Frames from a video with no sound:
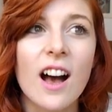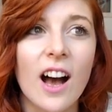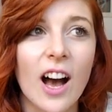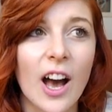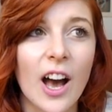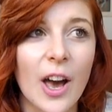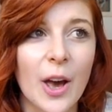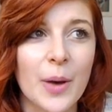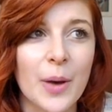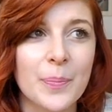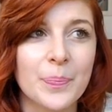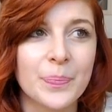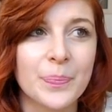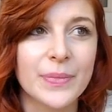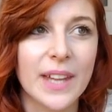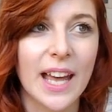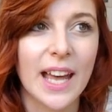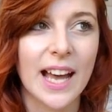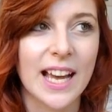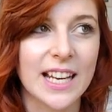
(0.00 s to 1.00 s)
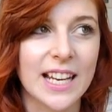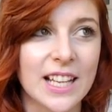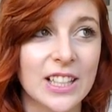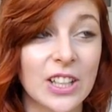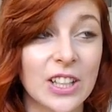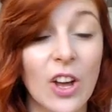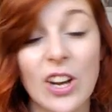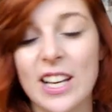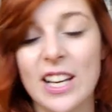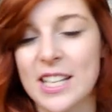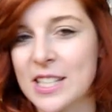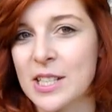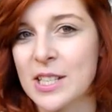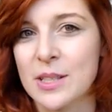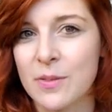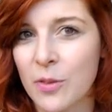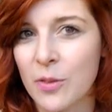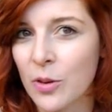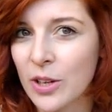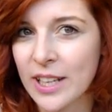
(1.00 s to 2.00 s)
and a lot less
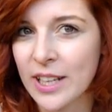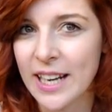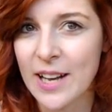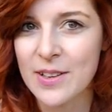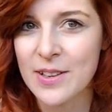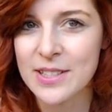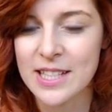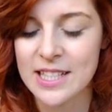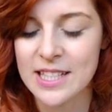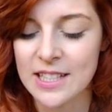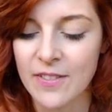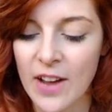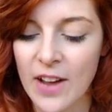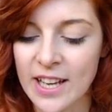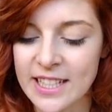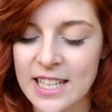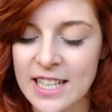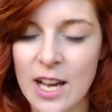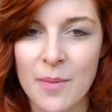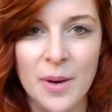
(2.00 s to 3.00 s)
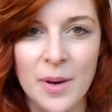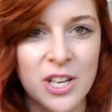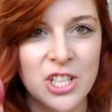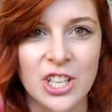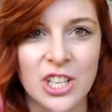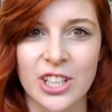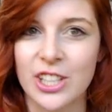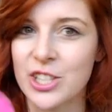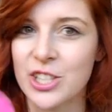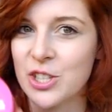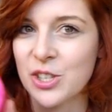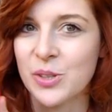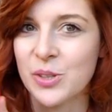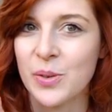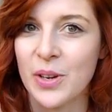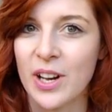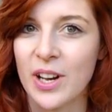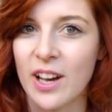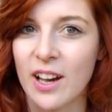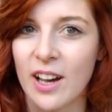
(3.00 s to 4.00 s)
has fallen out since I've had it. I'm actually going to
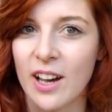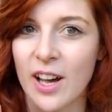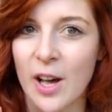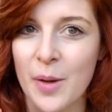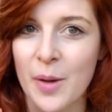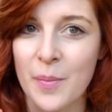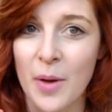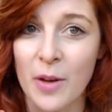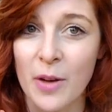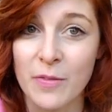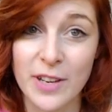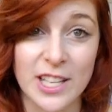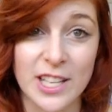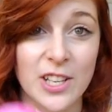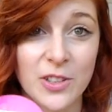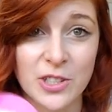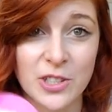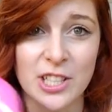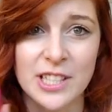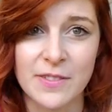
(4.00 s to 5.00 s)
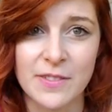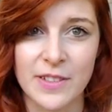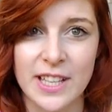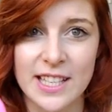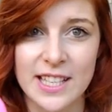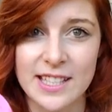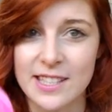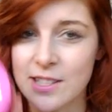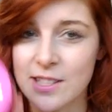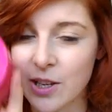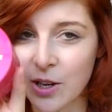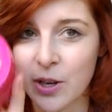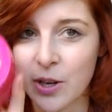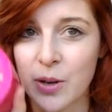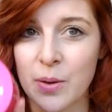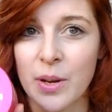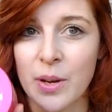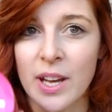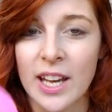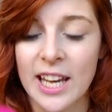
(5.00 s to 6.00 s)
do a video just for this,
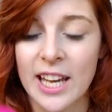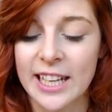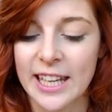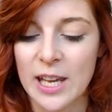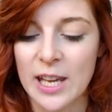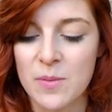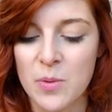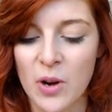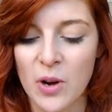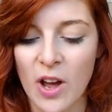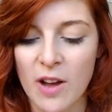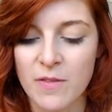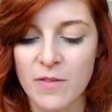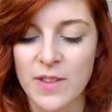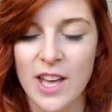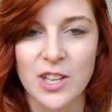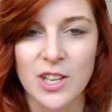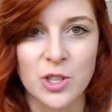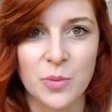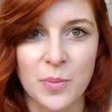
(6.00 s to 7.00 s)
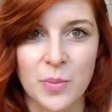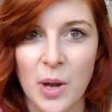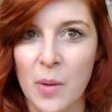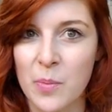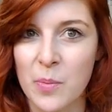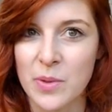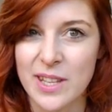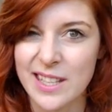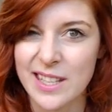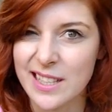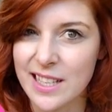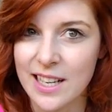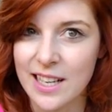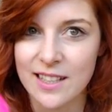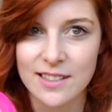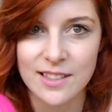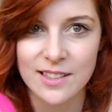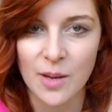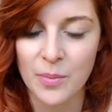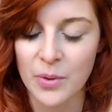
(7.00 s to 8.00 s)
so keep an eye out for that. It should be up within the
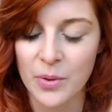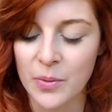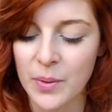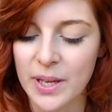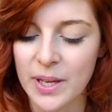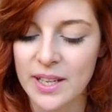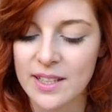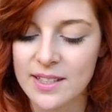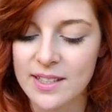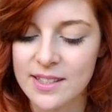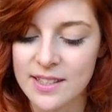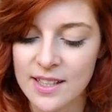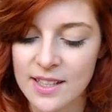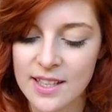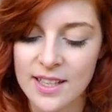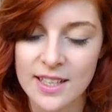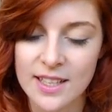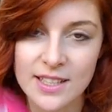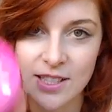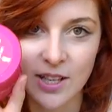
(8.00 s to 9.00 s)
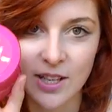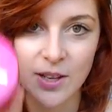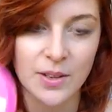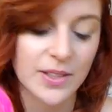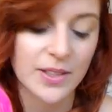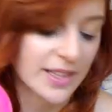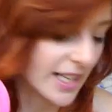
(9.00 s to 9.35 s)
next couple of weeks. So